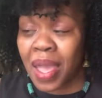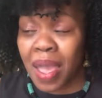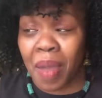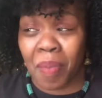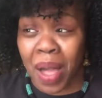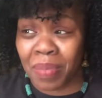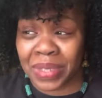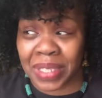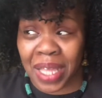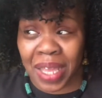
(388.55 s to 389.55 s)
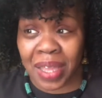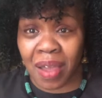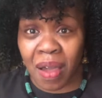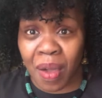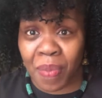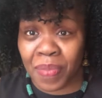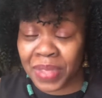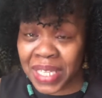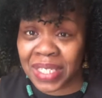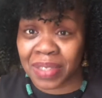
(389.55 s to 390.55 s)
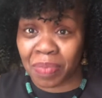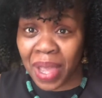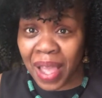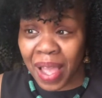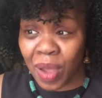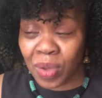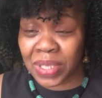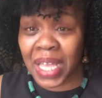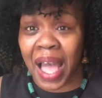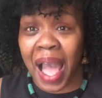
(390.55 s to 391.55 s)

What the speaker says: And mom is like, "This is my house.